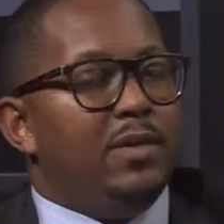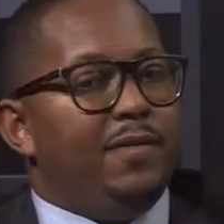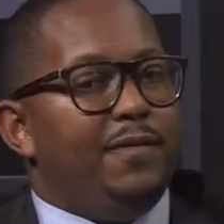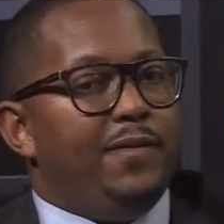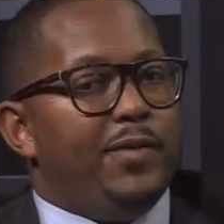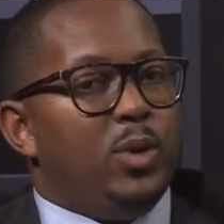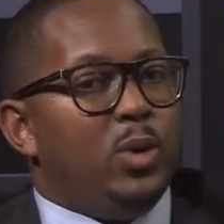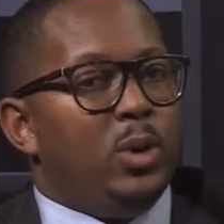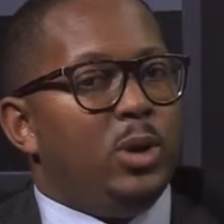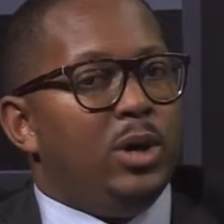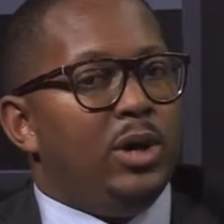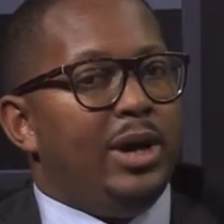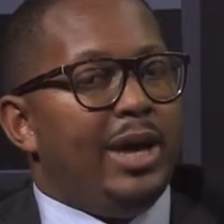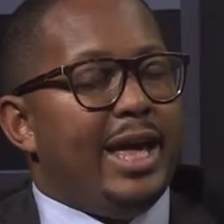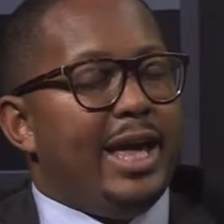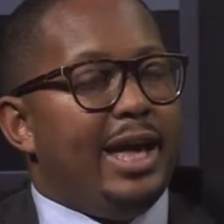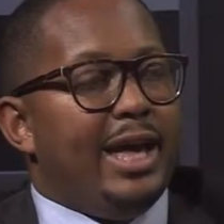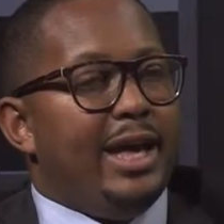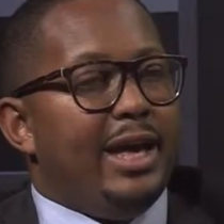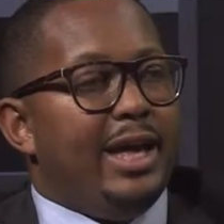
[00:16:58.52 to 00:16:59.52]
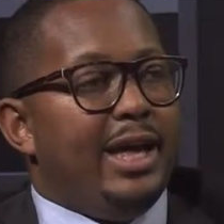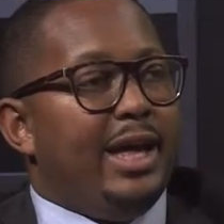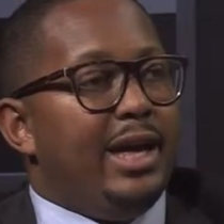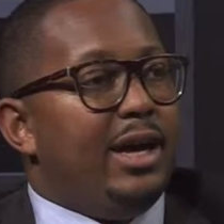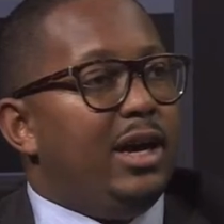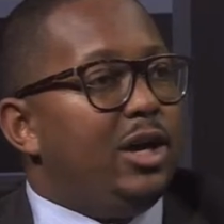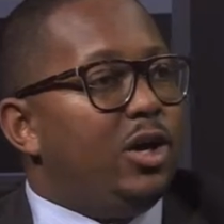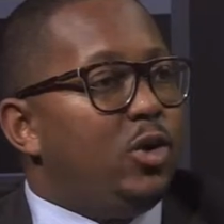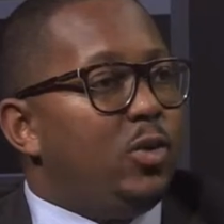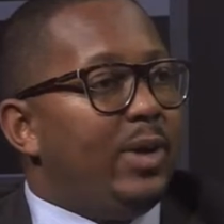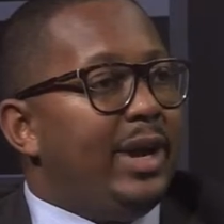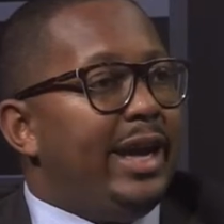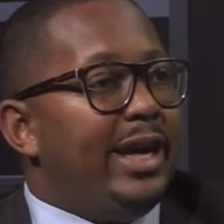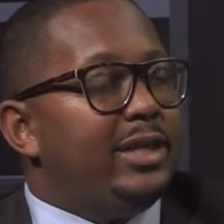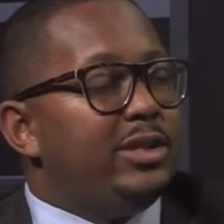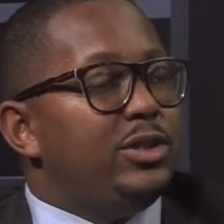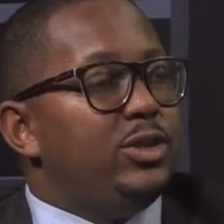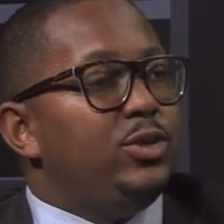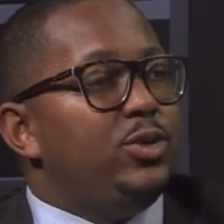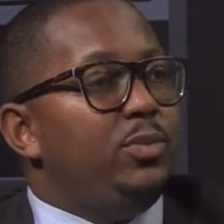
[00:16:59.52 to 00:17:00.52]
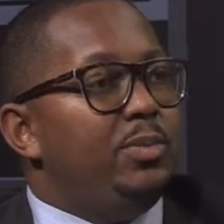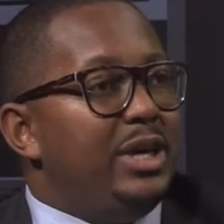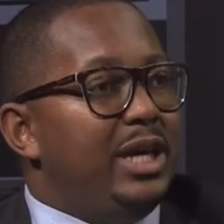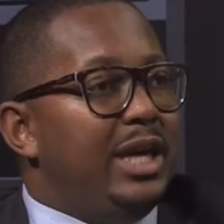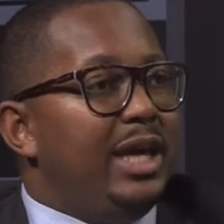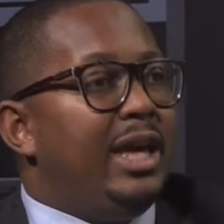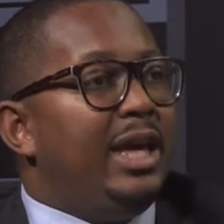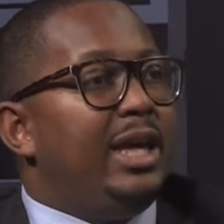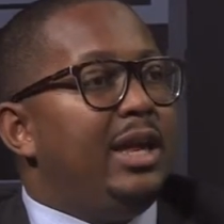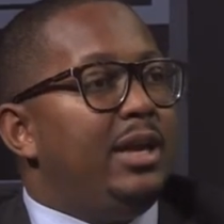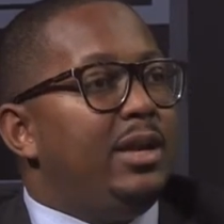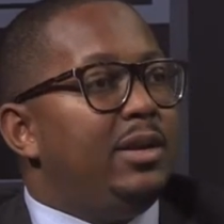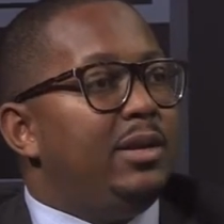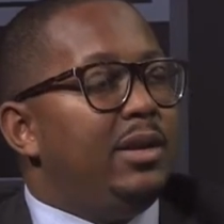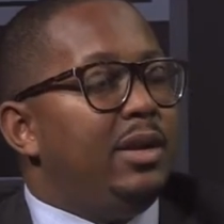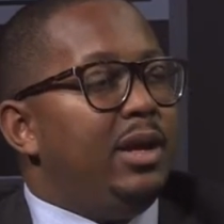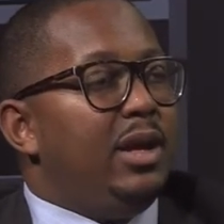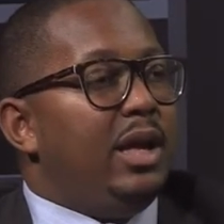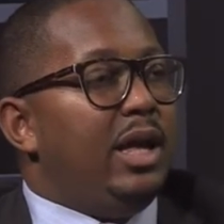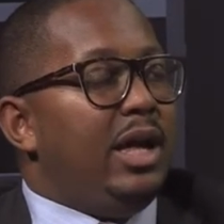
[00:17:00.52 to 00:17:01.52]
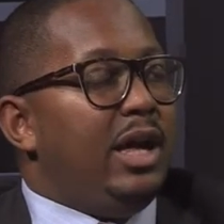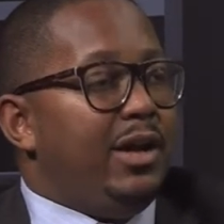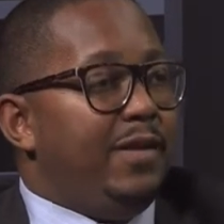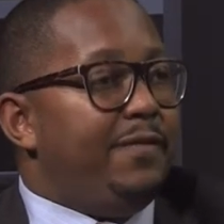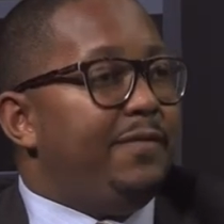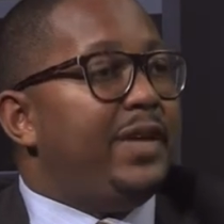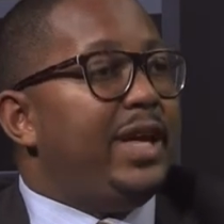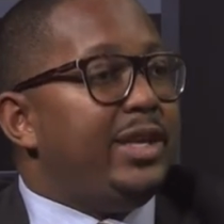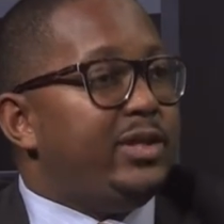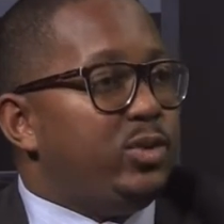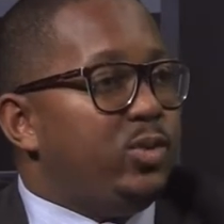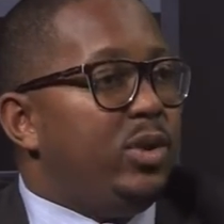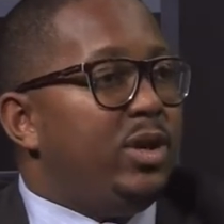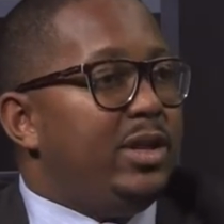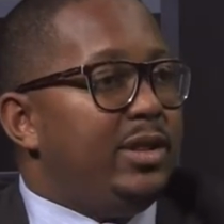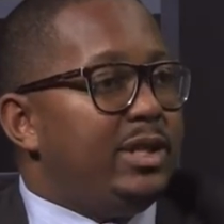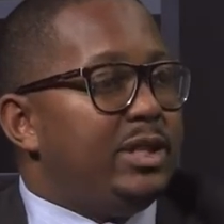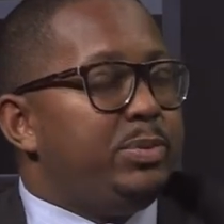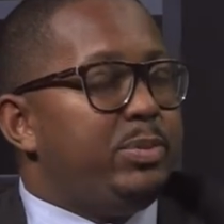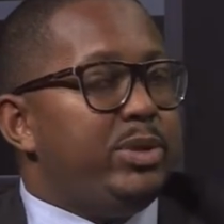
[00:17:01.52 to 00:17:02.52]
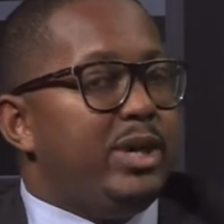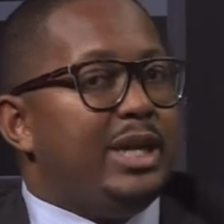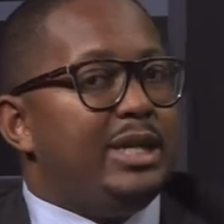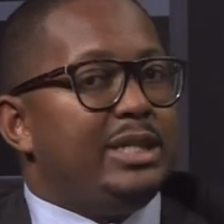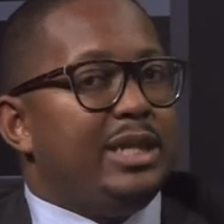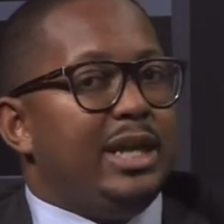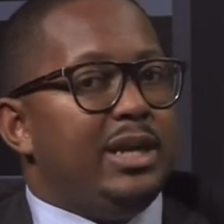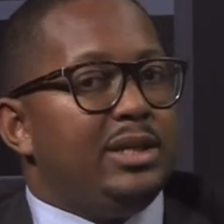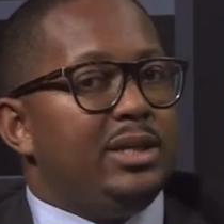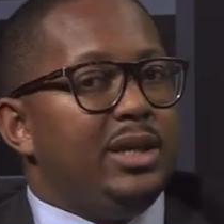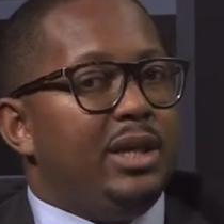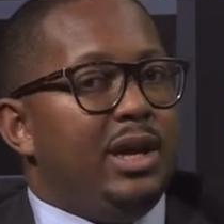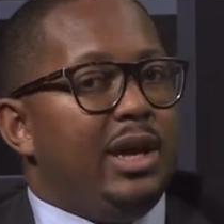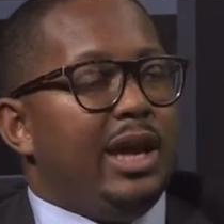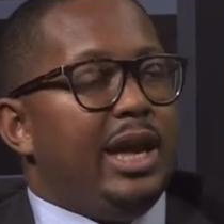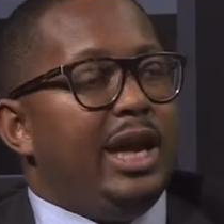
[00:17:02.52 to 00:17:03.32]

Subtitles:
for a grant to begin a phase one of this project.